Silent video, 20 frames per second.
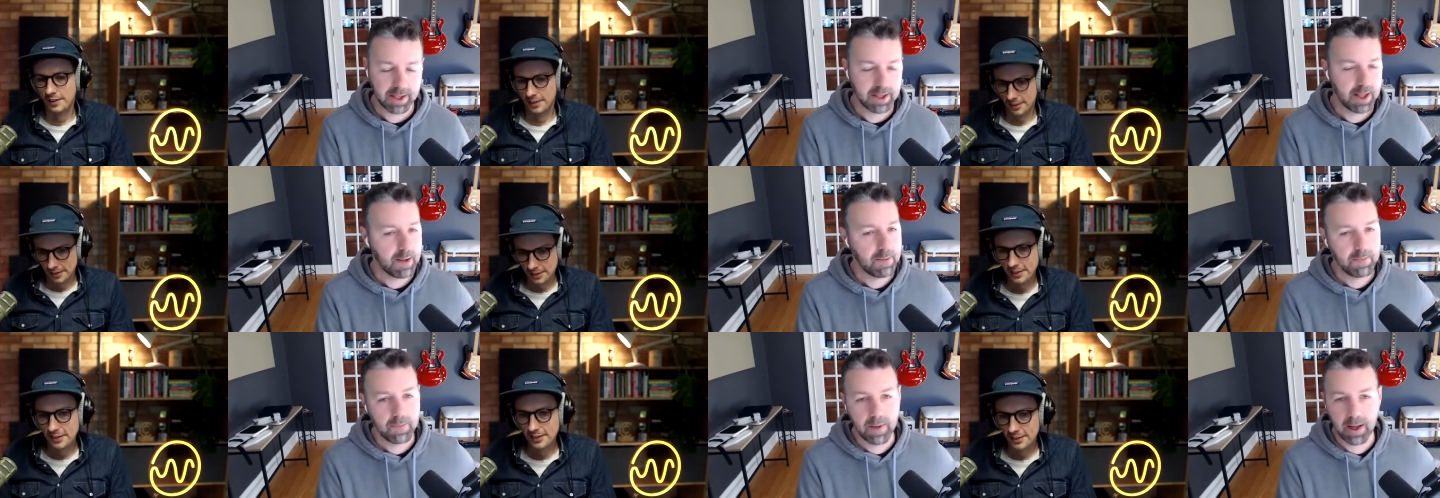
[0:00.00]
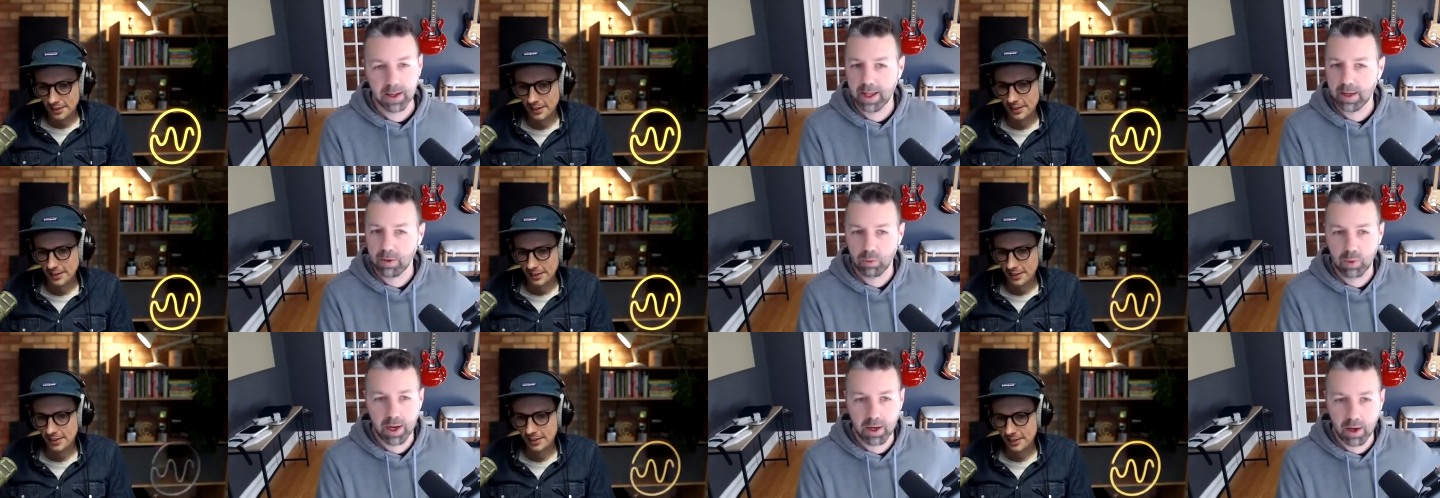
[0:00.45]
Speaker 1: and they and they
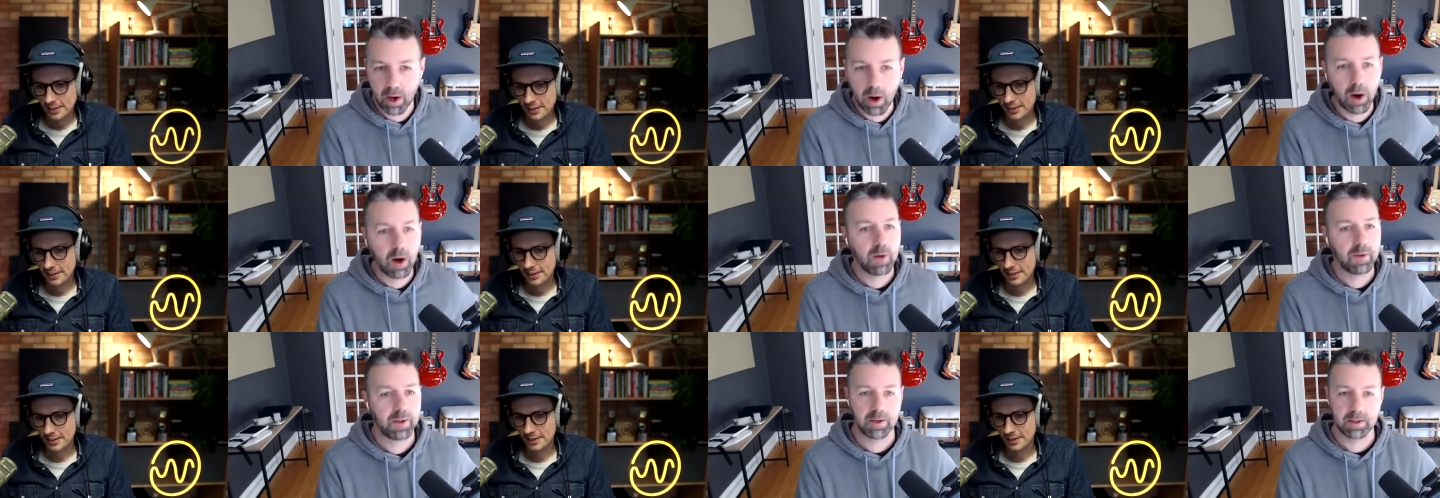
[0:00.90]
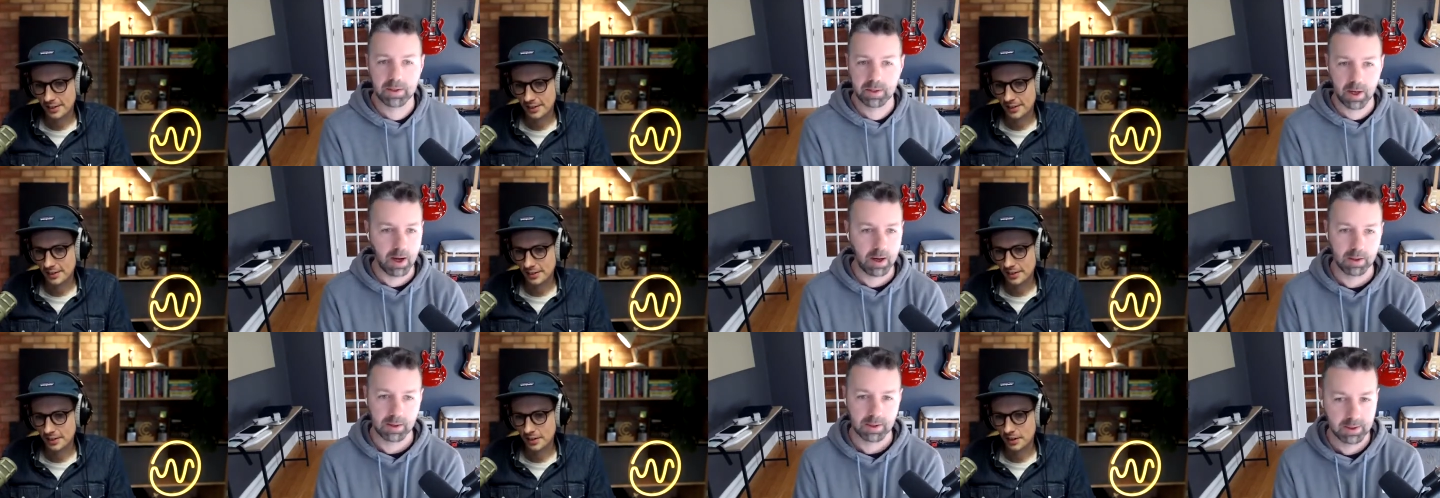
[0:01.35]
write all their
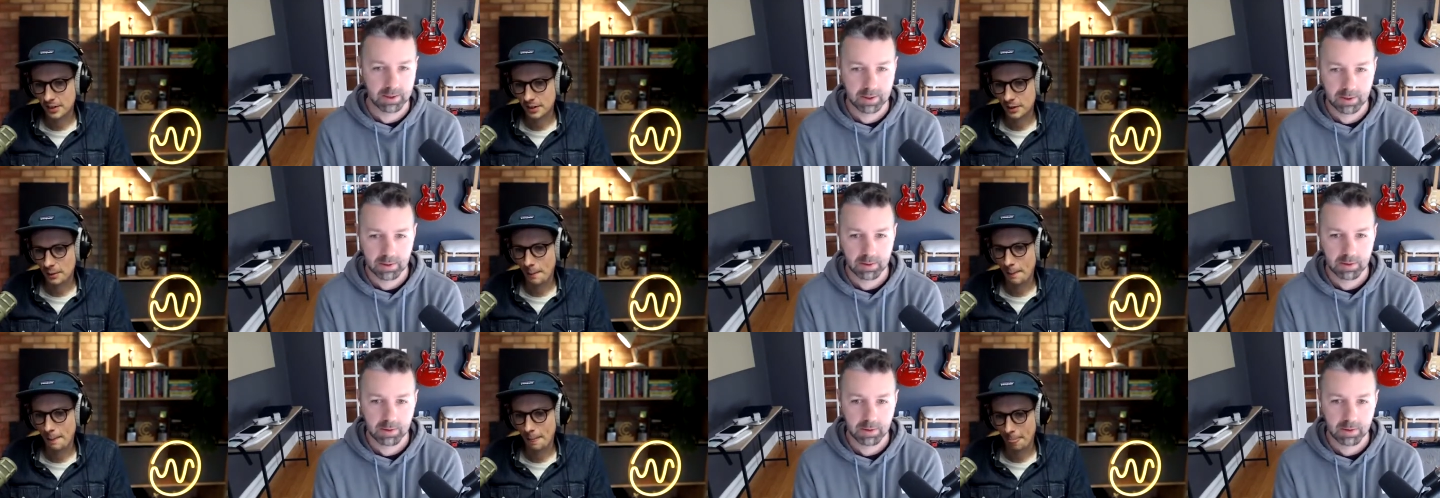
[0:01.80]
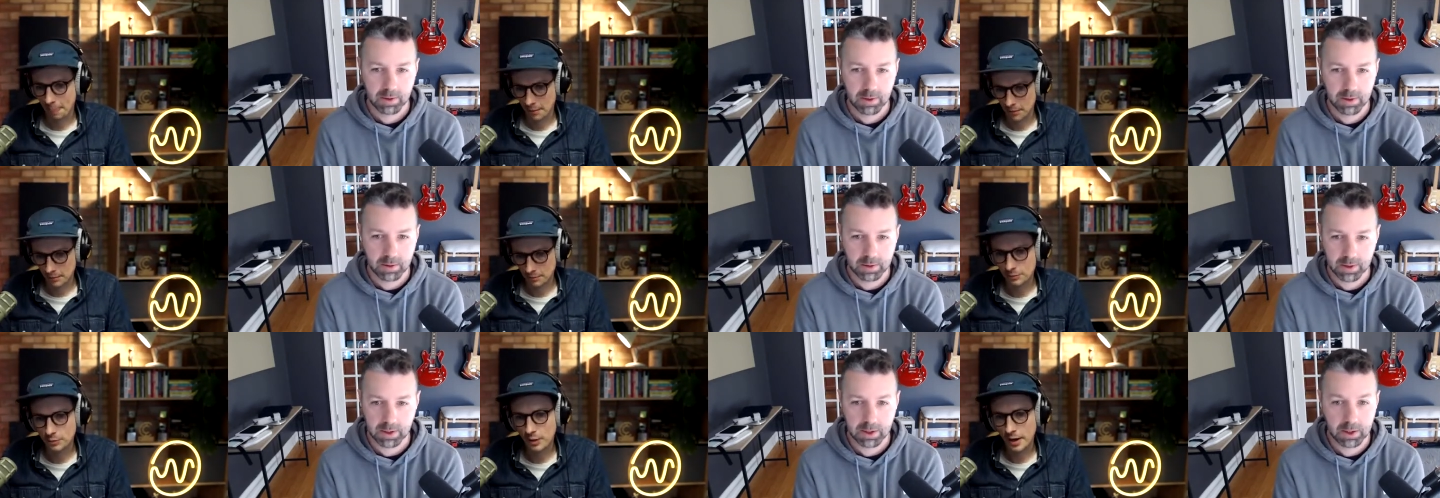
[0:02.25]
songs
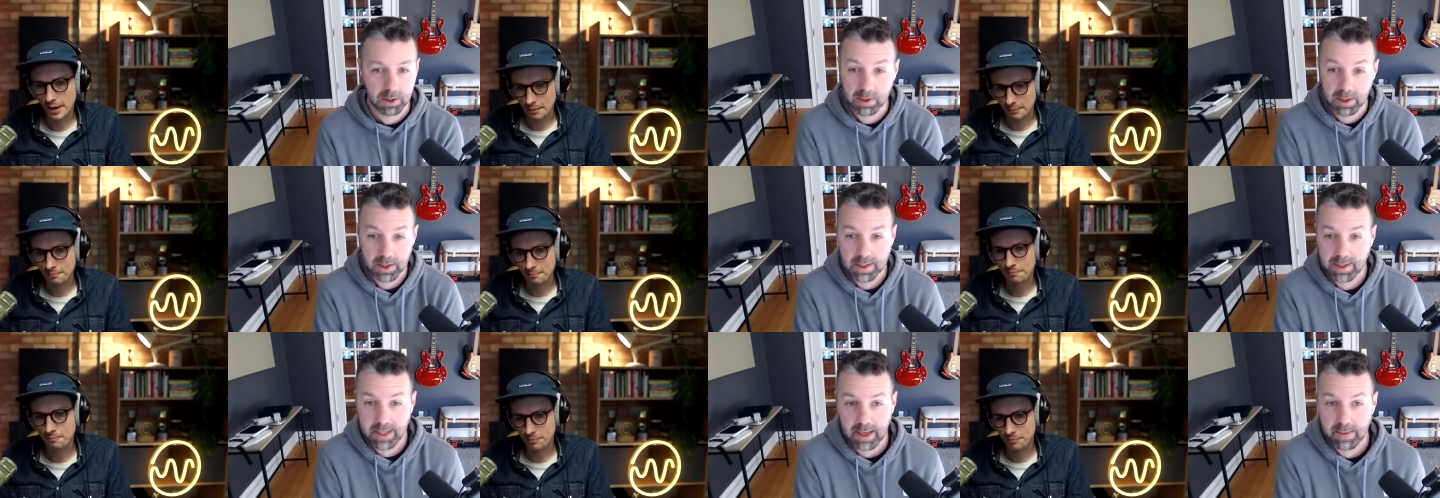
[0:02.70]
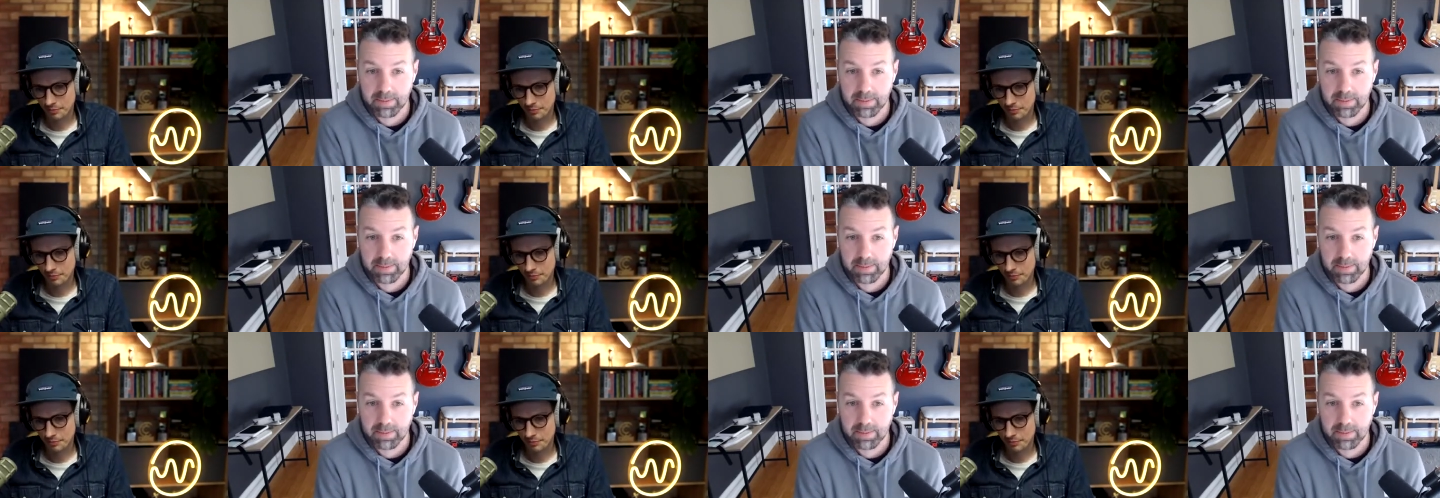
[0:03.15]
using right. using the same